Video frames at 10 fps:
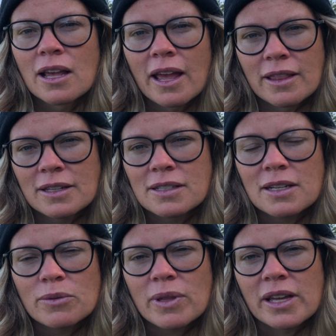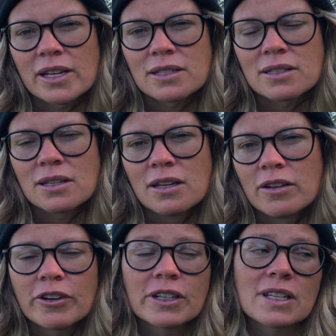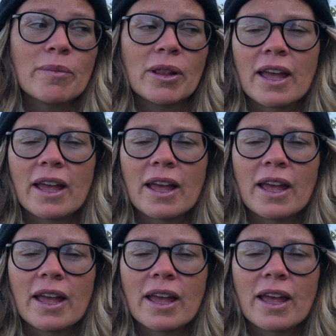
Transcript: And that stays with us. For example,